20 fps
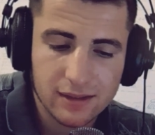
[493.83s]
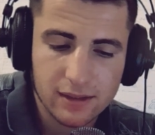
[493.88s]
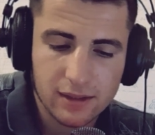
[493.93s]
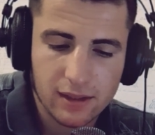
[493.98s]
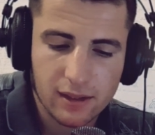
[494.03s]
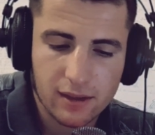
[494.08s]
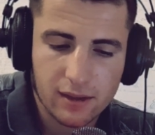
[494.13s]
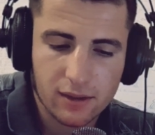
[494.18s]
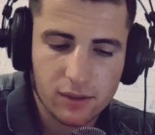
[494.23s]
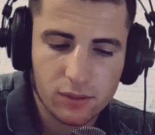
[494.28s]

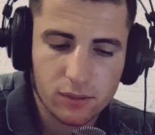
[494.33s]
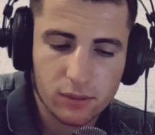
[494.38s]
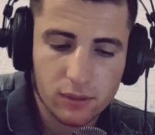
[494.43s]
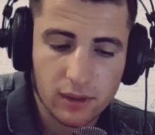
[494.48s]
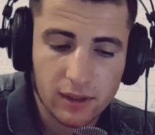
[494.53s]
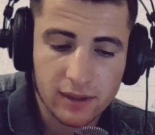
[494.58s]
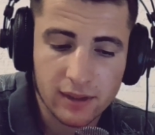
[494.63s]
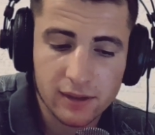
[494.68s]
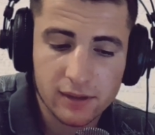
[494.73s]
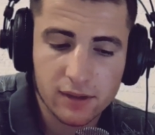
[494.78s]
Now
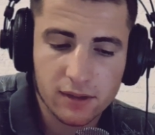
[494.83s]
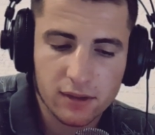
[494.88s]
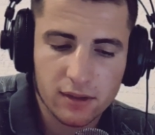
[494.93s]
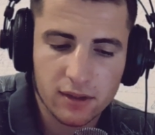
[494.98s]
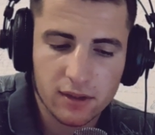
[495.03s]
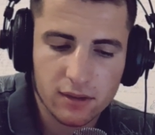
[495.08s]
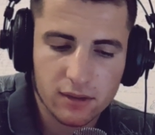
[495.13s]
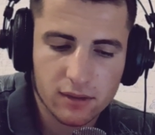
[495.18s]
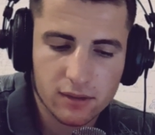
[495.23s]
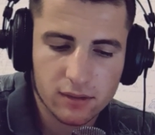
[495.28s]
another
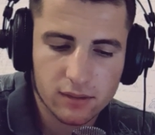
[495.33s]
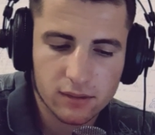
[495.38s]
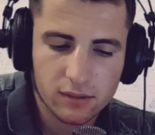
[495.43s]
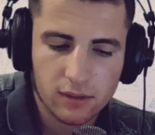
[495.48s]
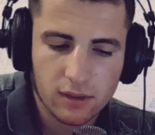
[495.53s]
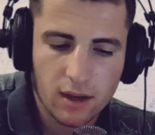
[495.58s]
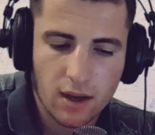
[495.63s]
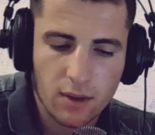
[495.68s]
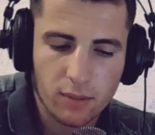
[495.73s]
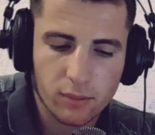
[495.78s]
thing
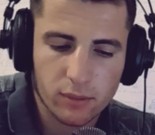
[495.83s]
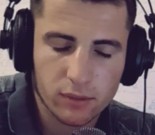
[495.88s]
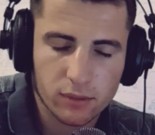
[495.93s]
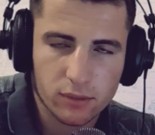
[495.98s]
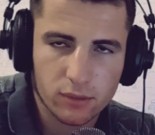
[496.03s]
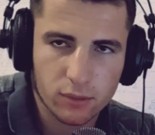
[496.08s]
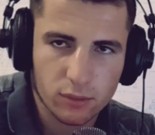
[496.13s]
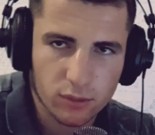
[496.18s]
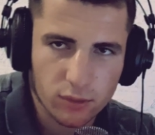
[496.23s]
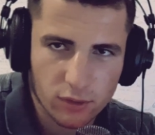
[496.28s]
I
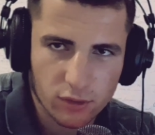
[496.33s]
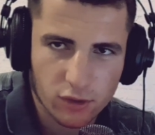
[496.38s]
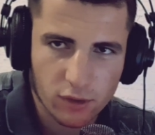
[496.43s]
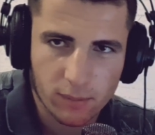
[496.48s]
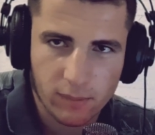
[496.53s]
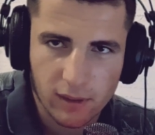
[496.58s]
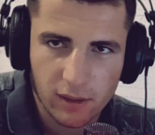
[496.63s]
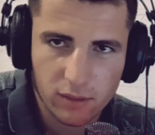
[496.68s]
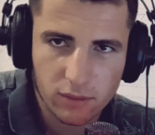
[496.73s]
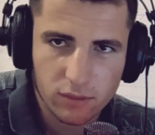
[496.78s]
want to talk
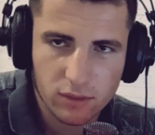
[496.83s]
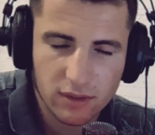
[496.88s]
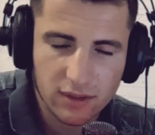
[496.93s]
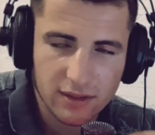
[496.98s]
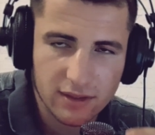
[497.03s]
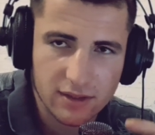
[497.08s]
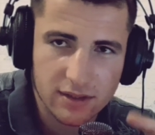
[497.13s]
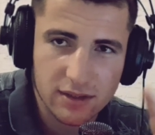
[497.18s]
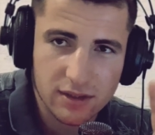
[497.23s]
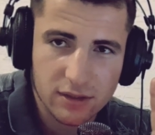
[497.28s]
about
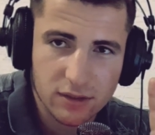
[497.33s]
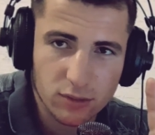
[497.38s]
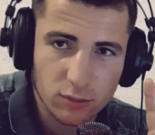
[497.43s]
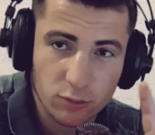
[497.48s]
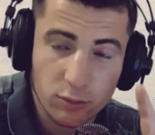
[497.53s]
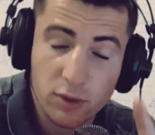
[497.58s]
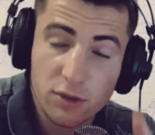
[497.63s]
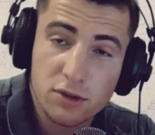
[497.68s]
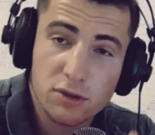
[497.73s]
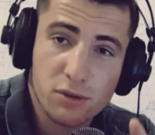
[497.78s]
is,
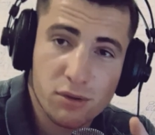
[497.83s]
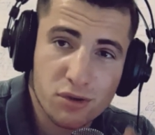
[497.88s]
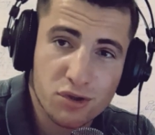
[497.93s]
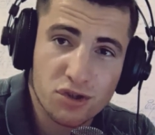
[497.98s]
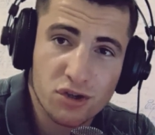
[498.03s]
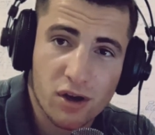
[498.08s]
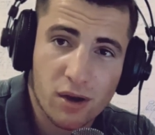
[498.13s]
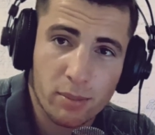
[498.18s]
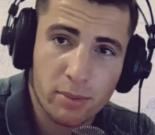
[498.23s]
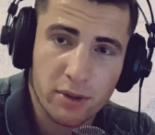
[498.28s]
what's your
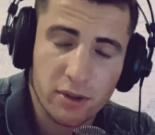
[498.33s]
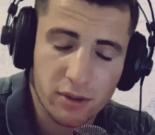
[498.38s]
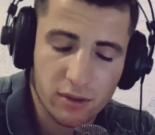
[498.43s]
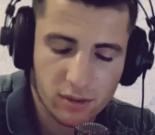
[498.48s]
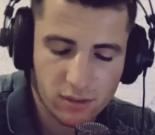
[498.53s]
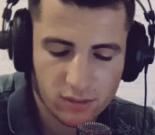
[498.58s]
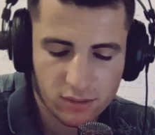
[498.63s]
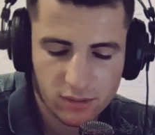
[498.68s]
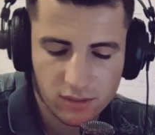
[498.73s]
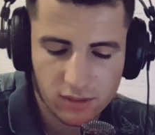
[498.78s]
job here?